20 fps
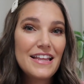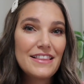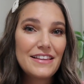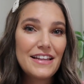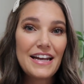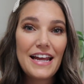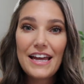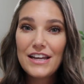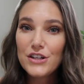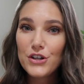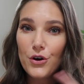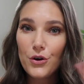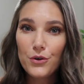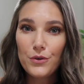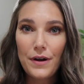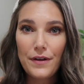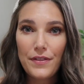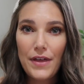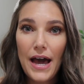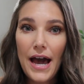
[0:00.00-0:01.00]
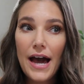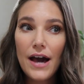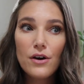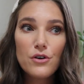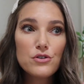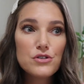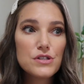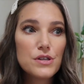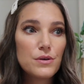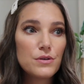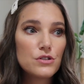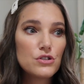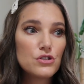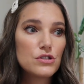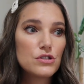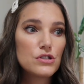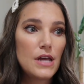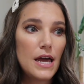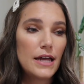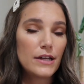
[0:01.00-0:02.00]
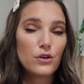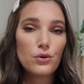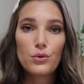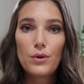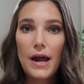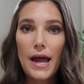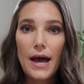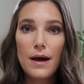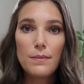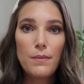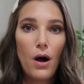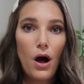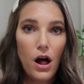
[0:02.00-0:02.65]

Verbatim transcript: Then I had to go around the house and grab